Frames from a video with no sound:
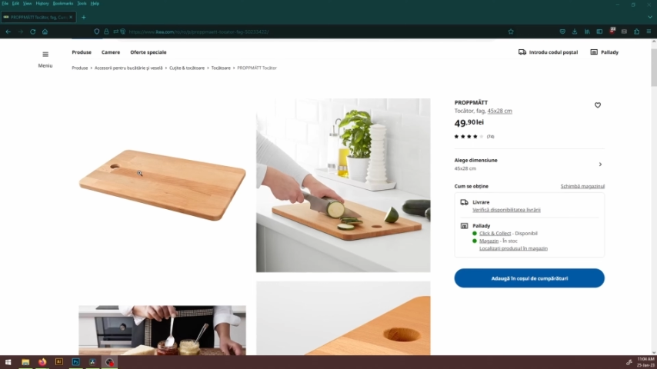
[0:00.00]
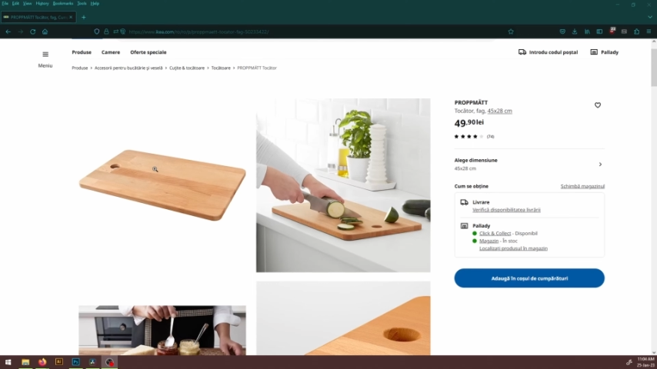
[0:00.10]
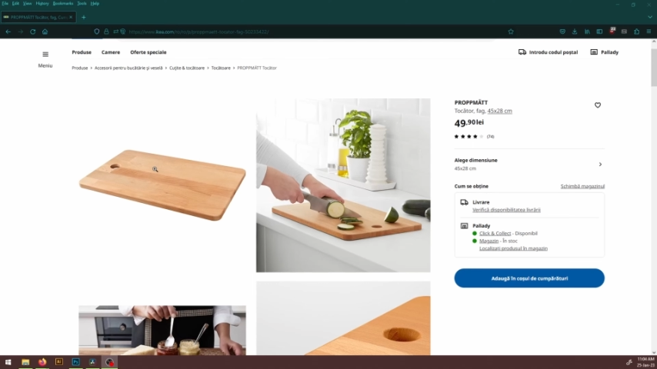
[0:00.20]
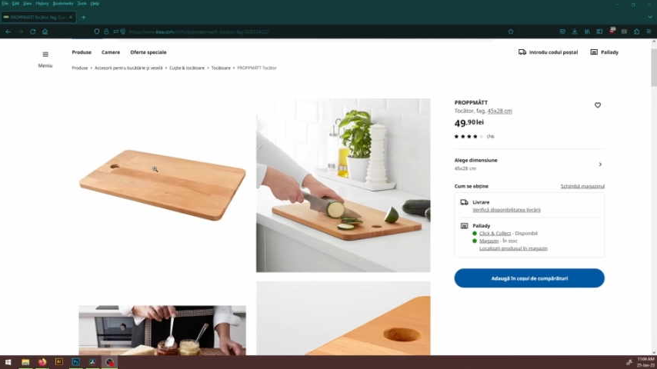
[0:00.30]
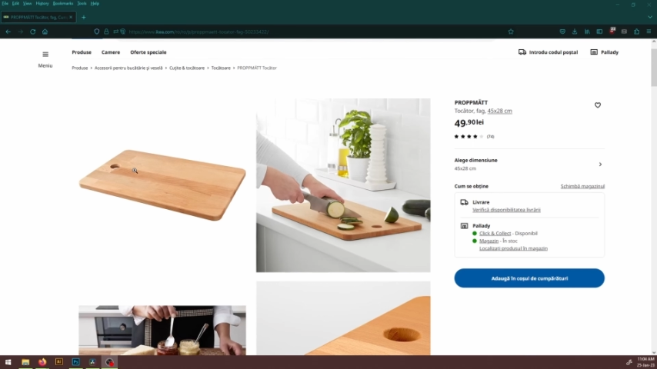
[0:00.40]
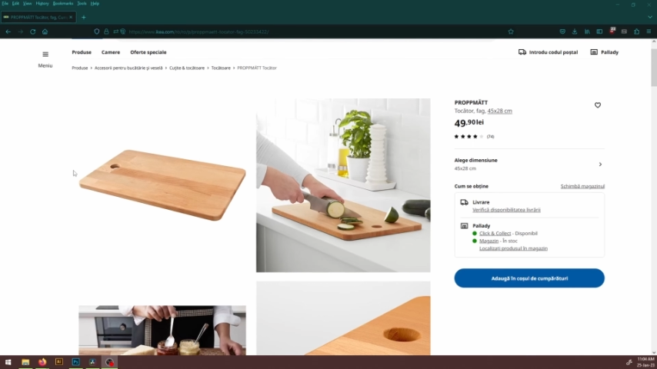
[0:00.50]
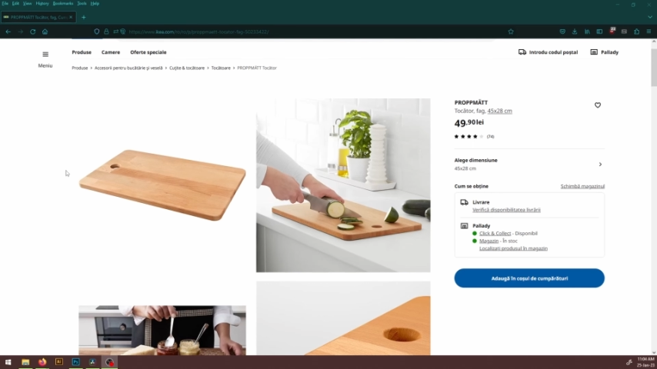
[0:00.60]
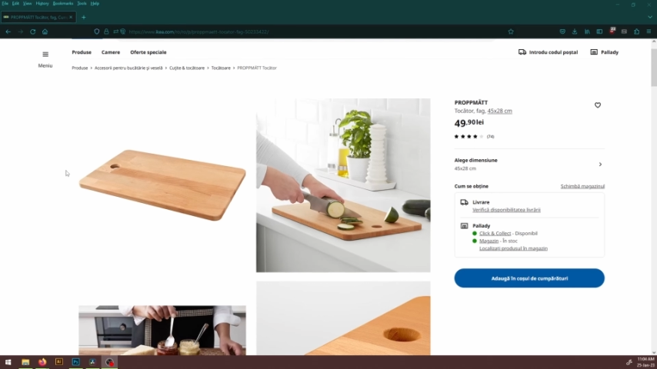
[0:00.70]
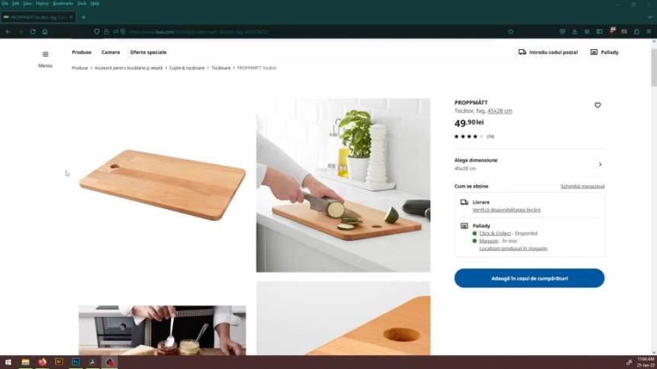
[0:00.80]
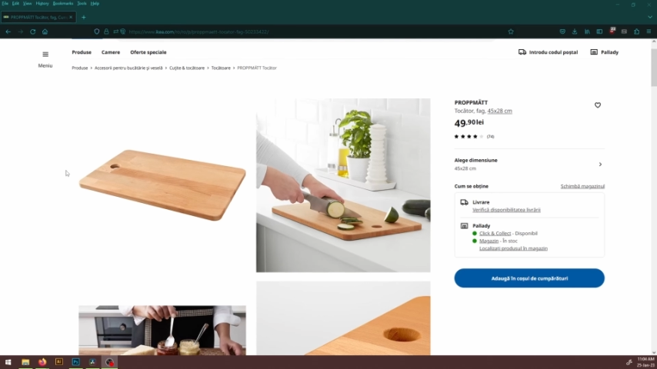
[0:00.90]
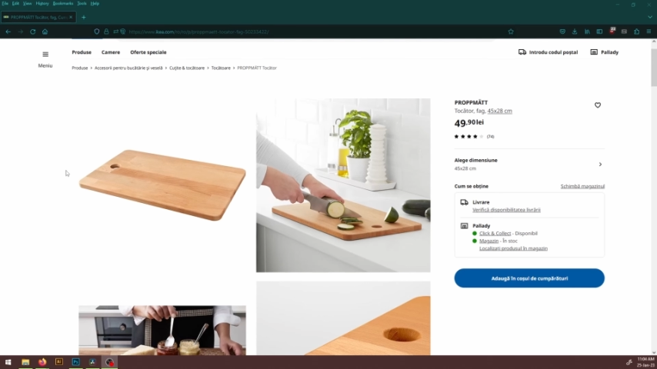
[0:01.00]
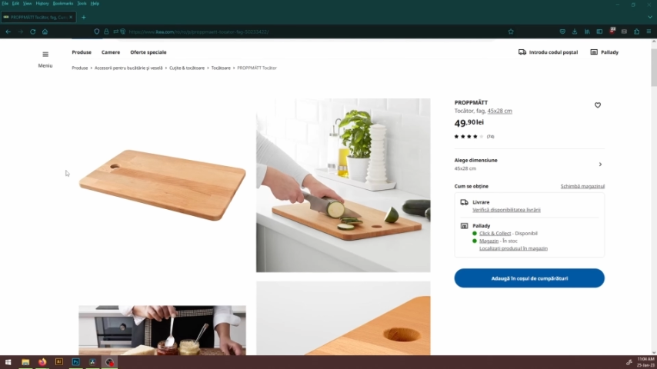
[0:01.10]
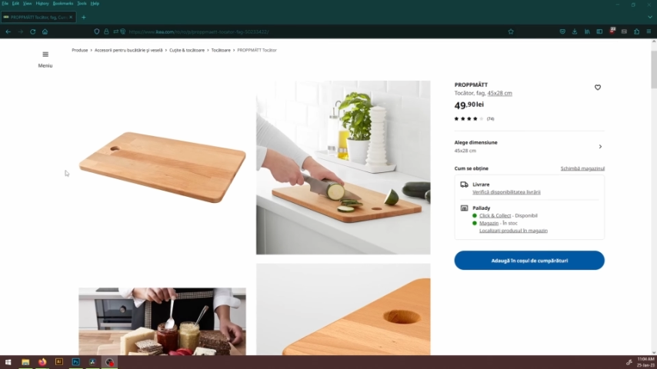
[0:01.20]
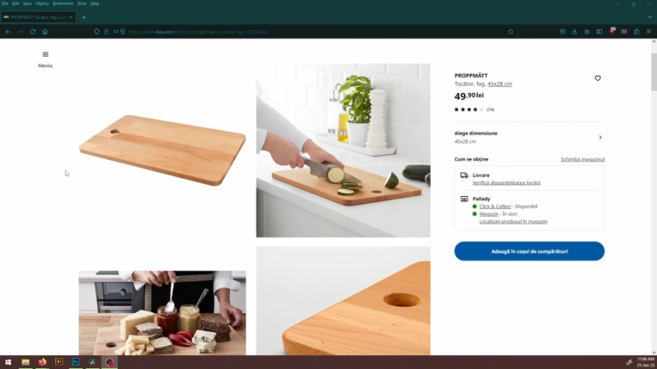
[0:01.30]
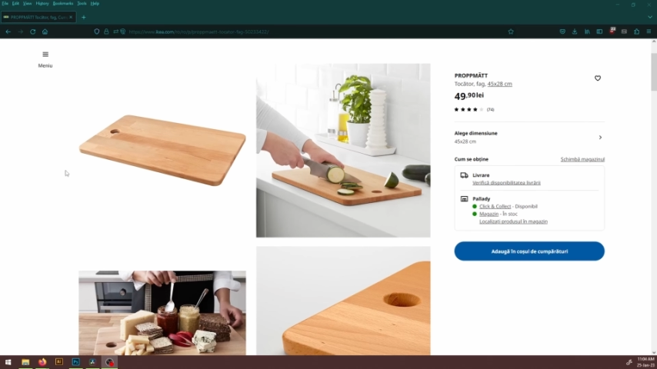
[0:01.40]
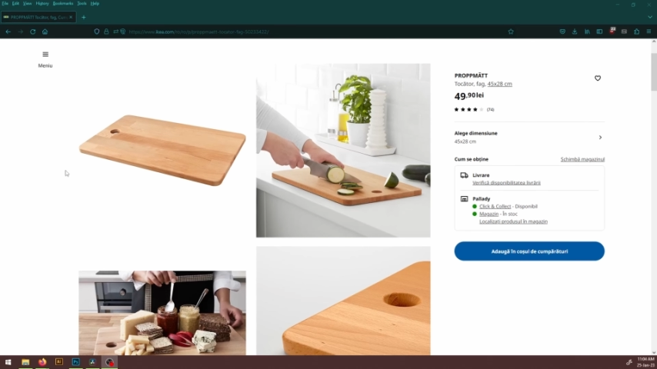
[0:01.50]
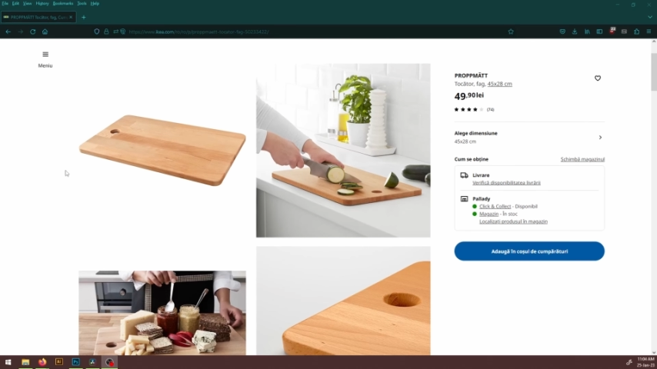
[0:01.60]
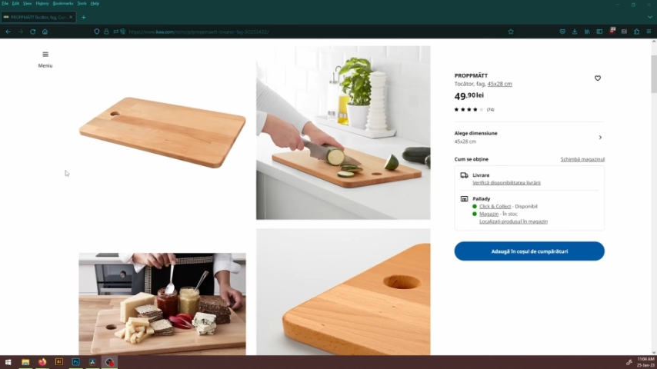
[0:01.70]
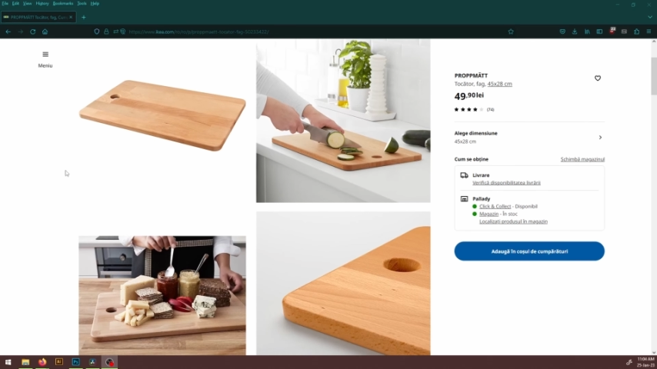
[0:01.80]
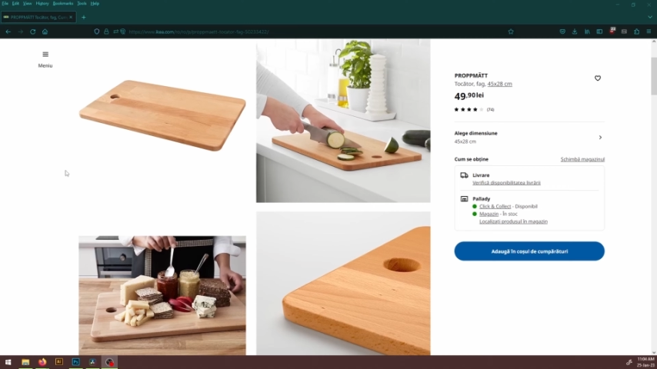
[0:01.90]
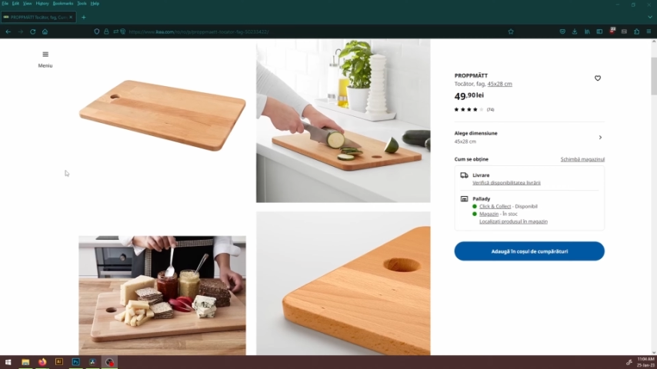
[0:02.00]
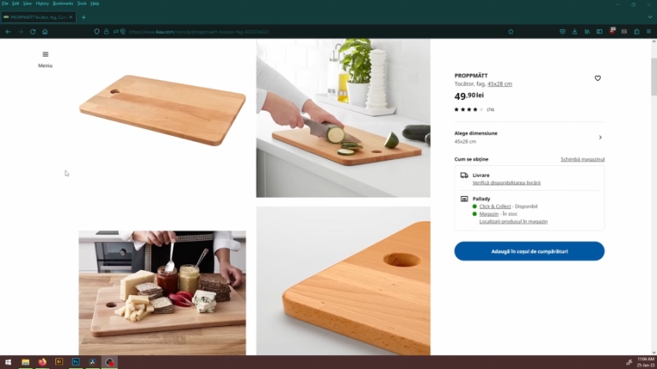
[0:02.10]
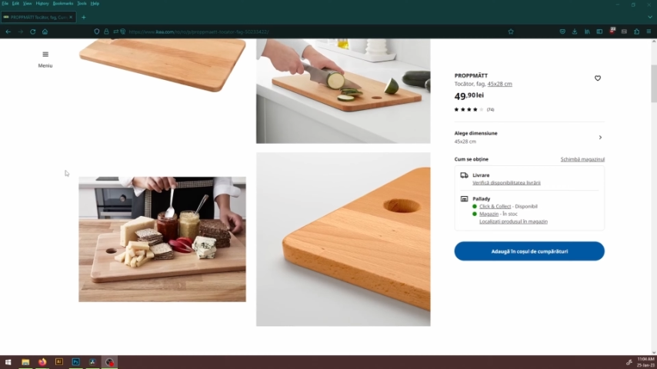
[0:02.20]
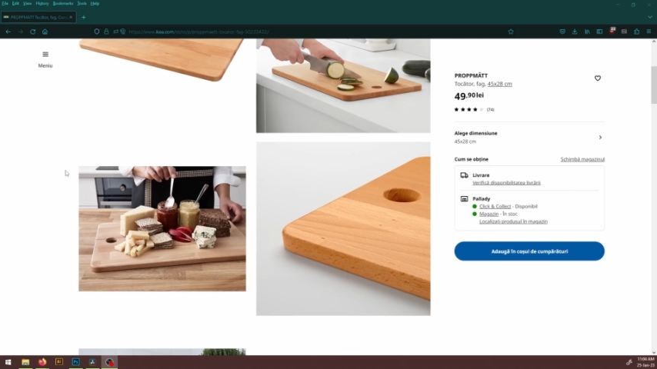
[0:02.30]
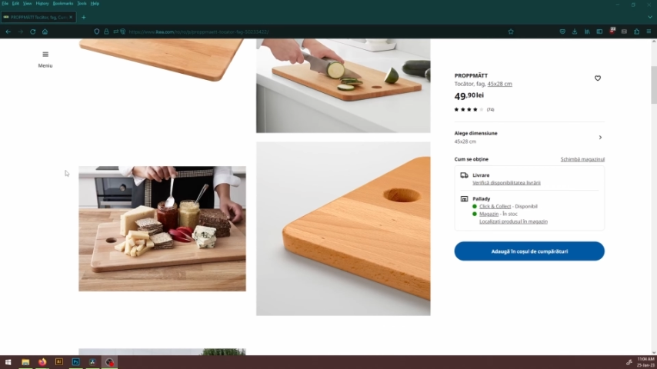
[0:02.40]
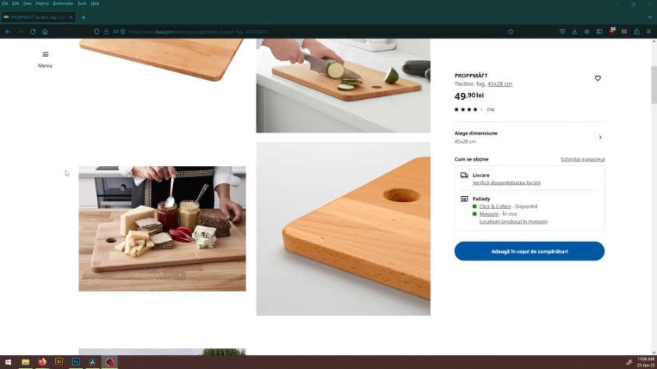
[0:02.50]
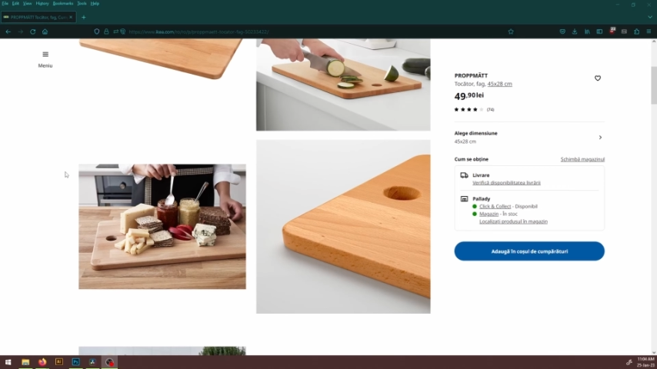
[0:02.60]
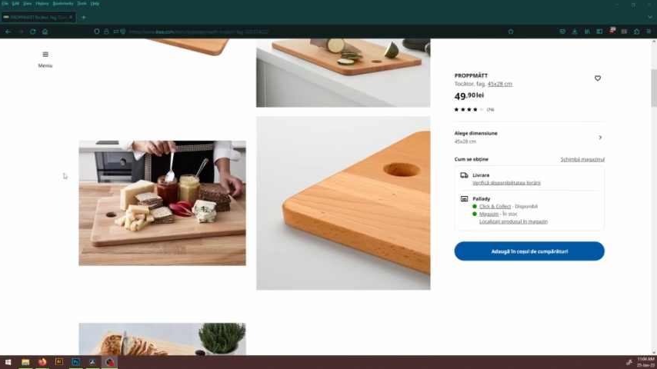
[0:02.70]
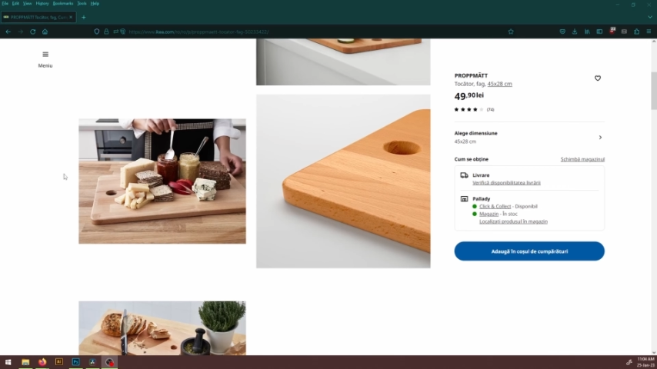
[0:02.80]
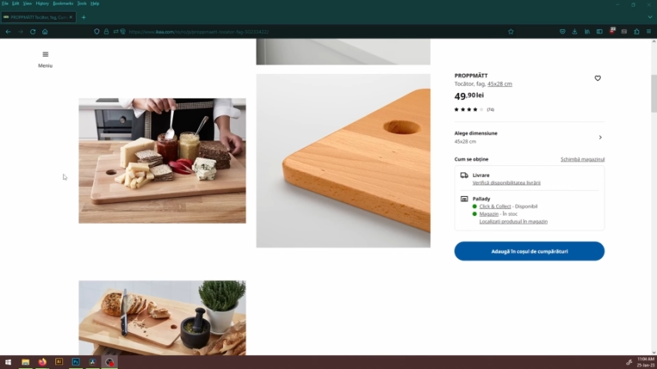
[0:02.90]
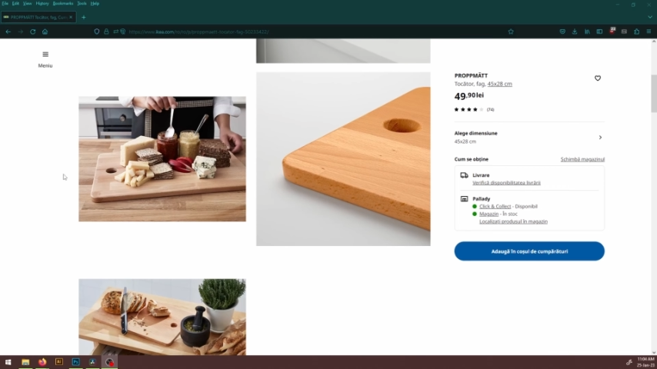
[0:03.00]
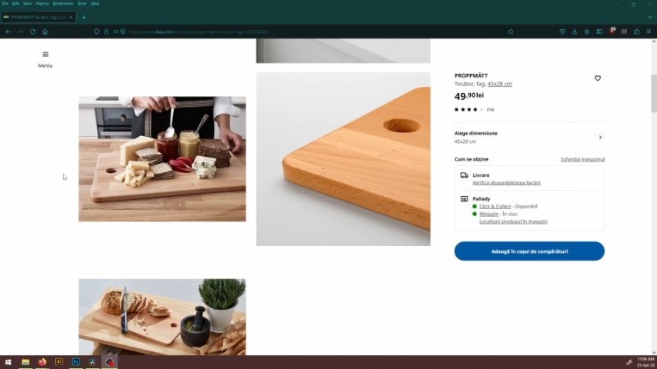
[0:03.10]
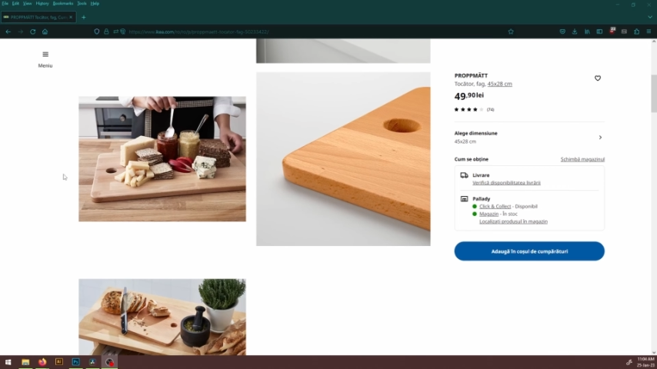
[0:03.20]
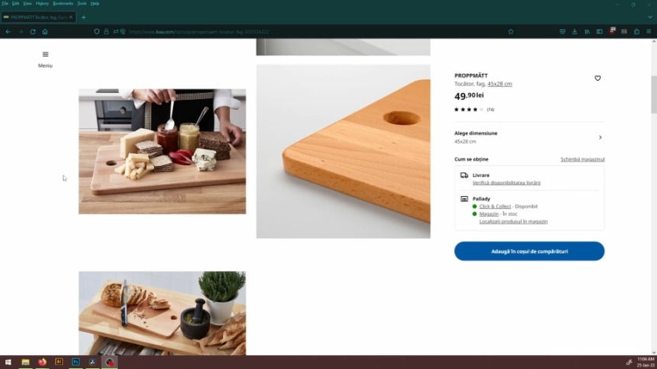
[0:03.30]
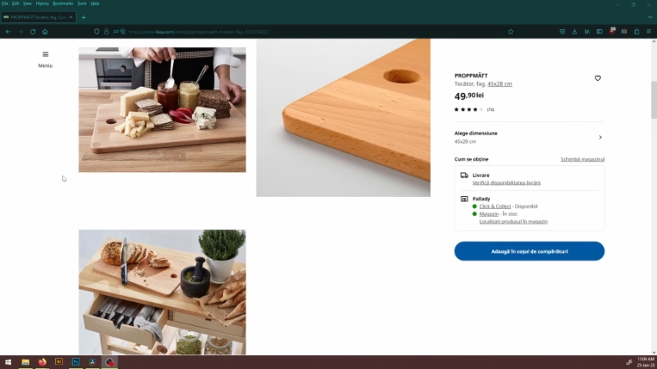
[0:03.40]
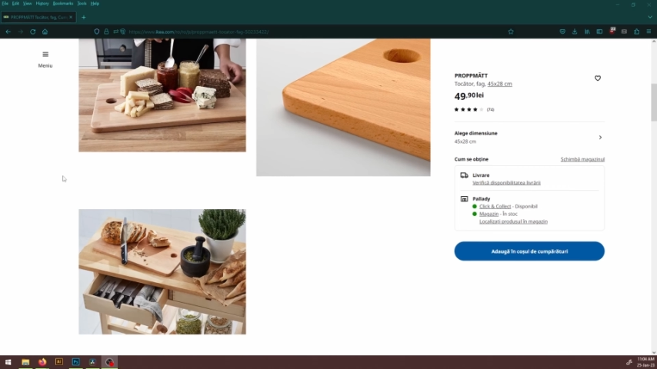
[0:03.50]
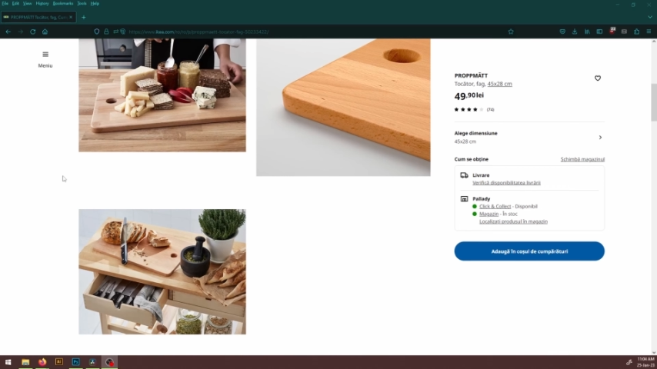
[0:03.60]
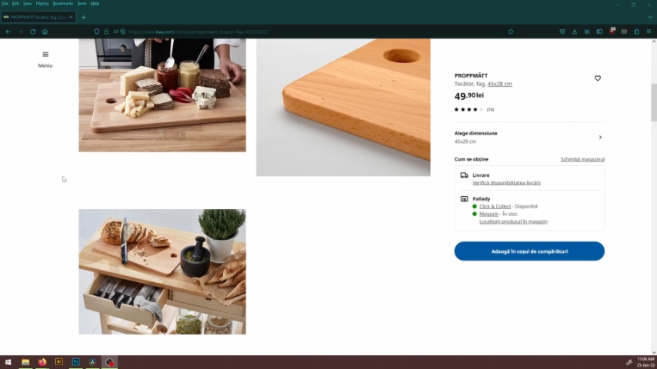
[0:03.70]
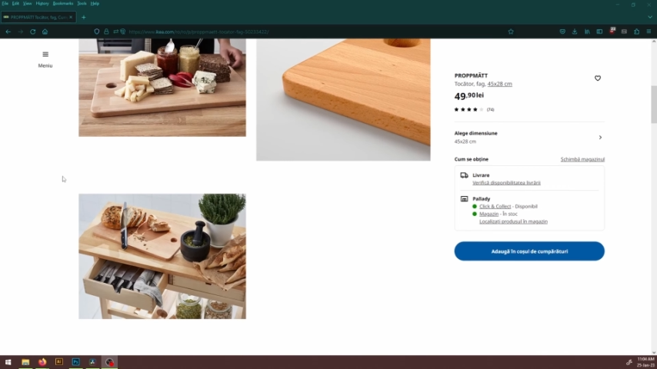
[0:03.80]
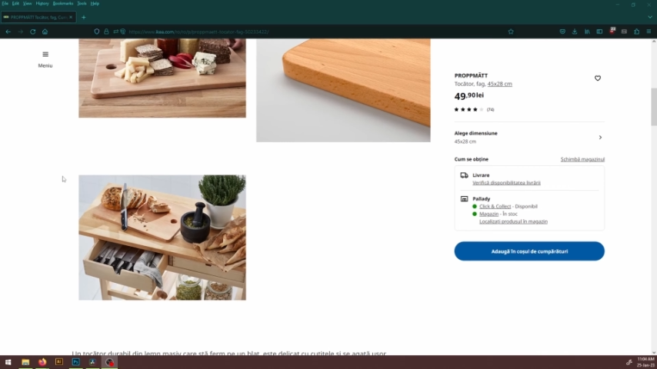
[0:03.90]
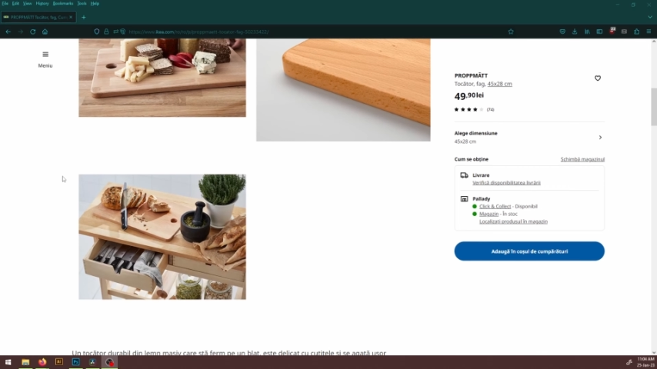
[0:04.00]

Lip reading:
(no speaker visible)